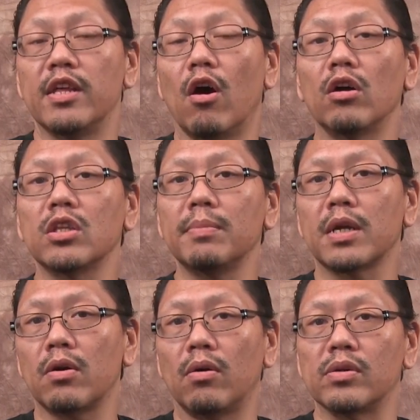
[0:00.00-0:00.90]
the
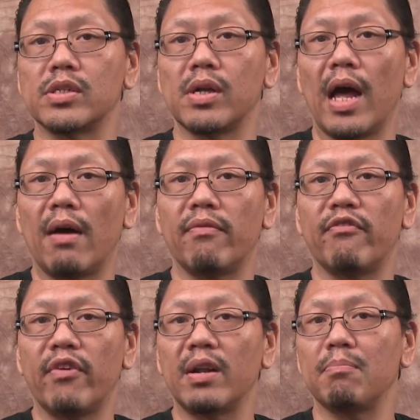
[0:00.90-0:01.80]
ultimate goal is to have
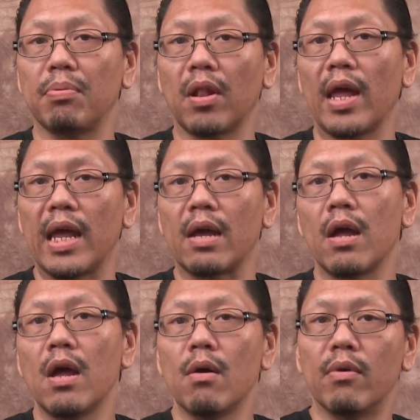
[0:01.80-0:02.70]
fun
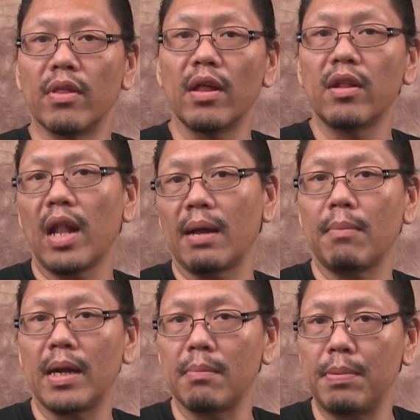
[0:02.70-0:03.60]
playing with other
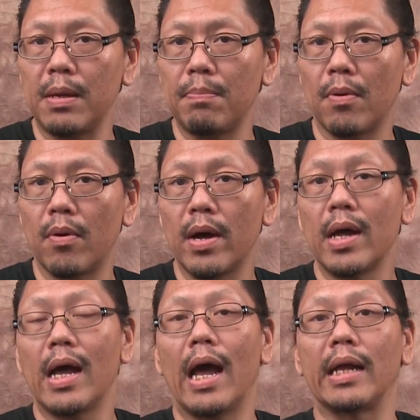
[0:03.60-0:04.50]
like-minded people
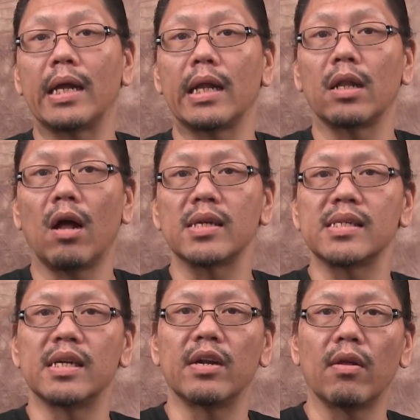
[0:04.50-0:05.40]
and getting
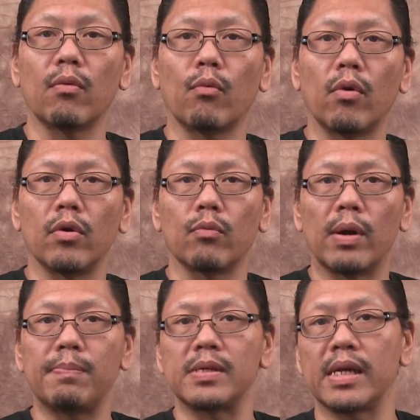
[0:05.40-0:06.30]
lost in another world
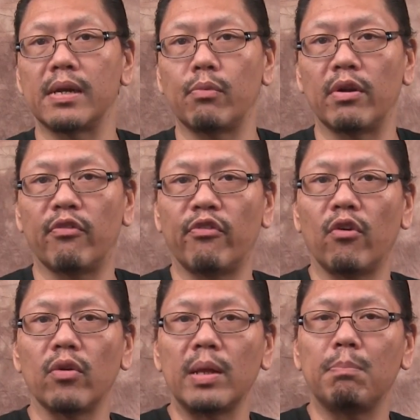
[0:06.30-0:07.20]
represented with a
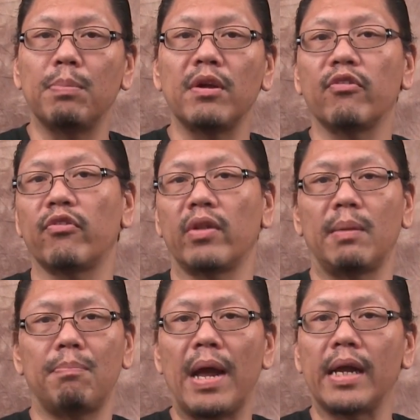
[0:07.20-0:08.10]
fully
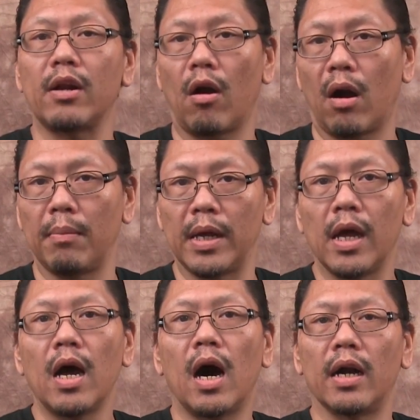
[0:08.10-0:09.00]
beautifully painted army
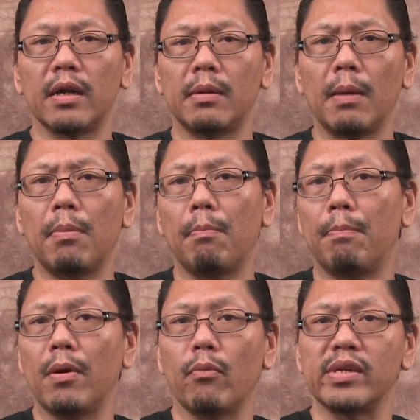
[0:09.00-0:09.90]
on a table
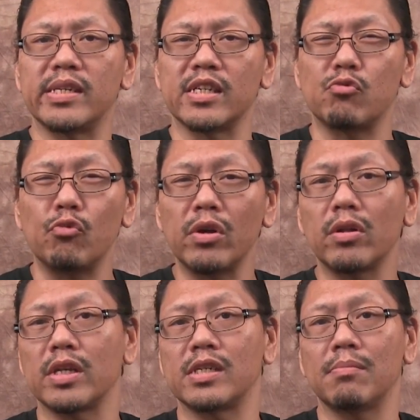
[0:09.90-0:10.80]
built with such
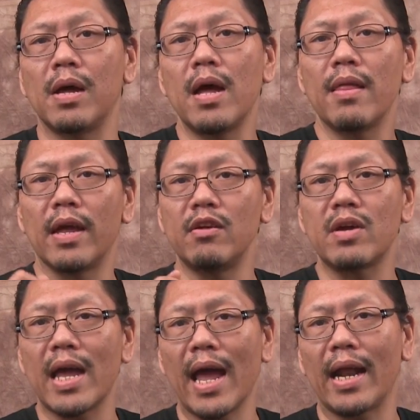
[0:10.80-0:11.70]
realism that you
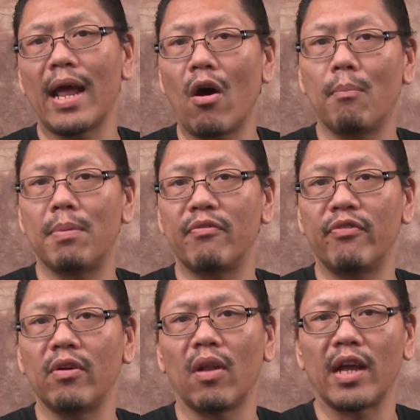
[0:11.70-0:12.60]
can't help but
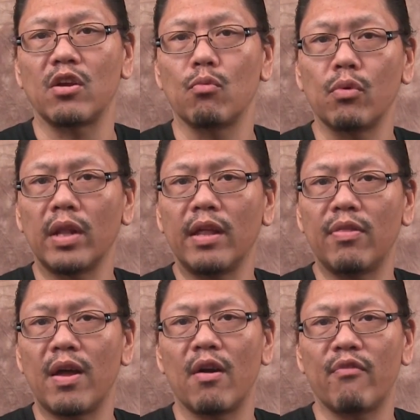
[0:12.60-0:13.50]
feel like you're really
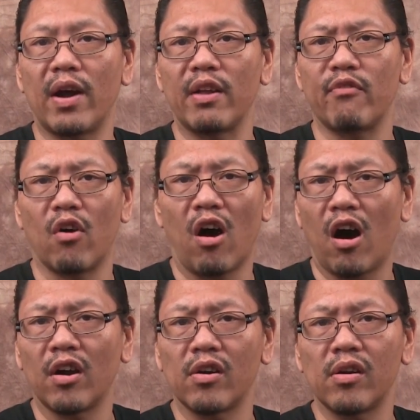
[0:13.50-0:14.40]
there fighting for
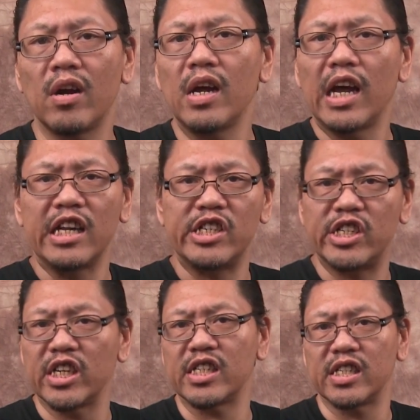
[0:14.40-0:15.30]
honor and
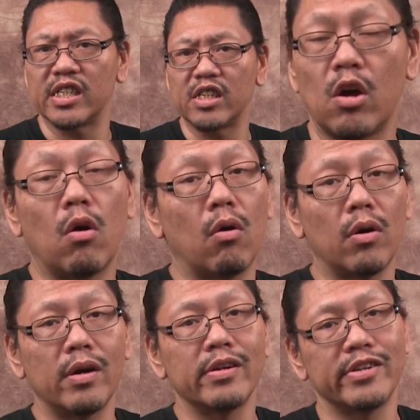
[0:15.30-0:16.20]
justice,
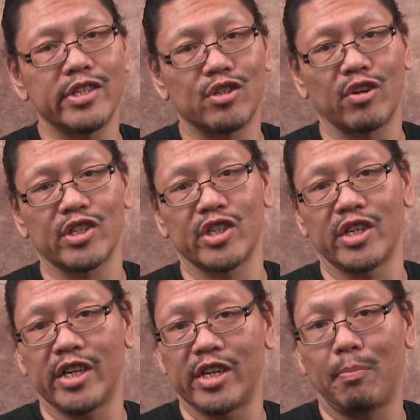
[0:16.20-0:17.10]
or
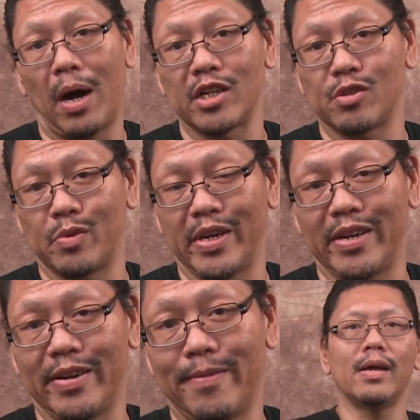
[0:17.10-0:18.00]
destruction and debauchery.
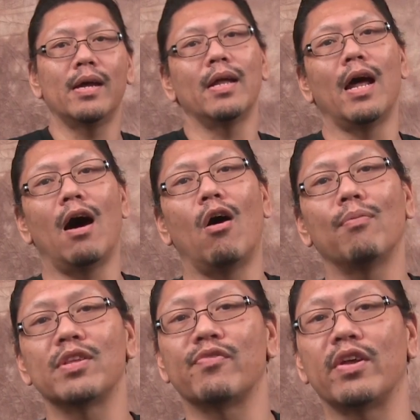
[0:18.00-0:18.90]
Now, I
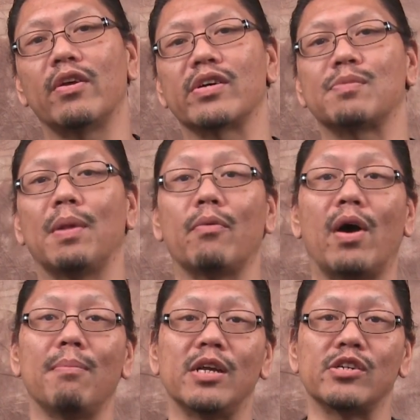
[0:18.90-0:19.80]
hope this video explained
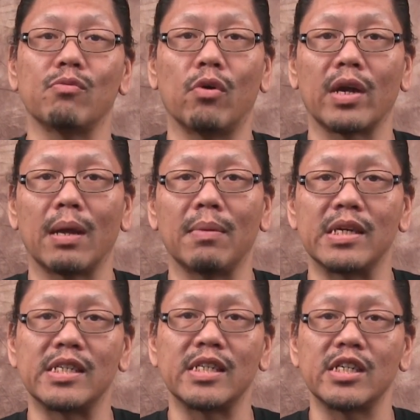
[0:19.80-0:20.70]
why miniature
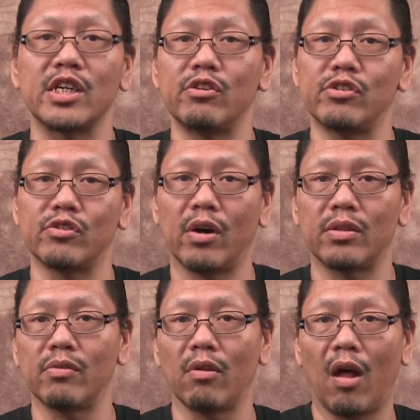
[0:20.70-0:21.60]
wargaming is such a huge
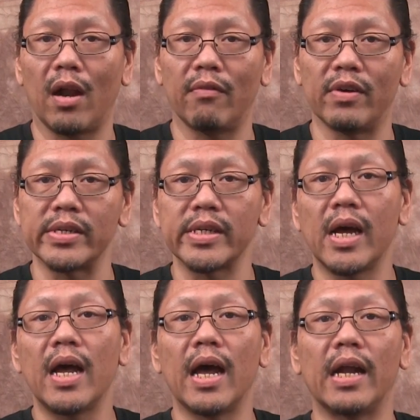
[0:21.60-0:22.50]
draw to a lot of us
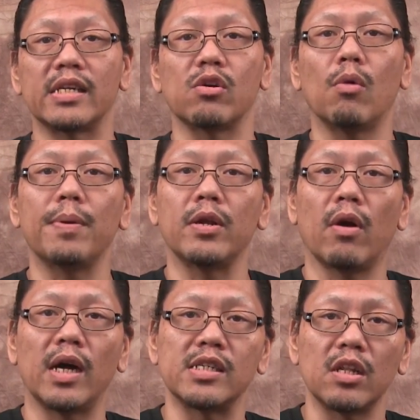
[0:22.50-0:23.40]
and has opened
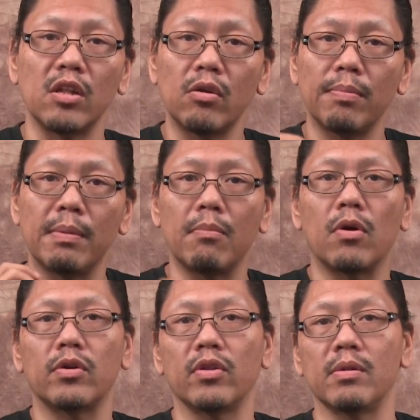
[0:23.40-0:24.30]
your eyes a little bit
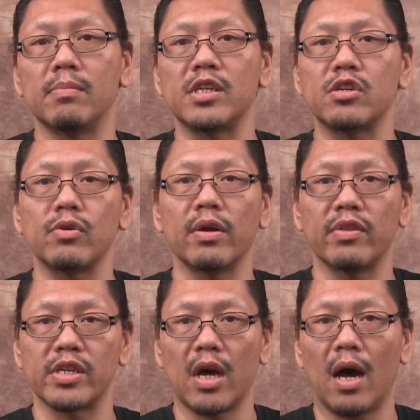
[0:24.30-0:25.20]
more to the mystery
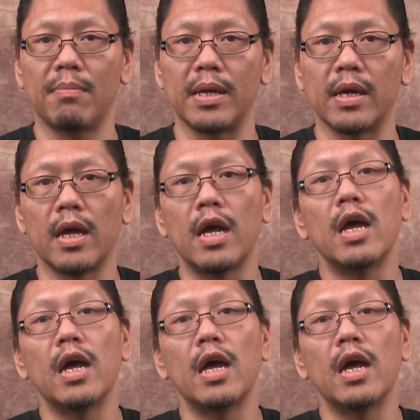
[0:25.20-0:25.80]
of this hobby.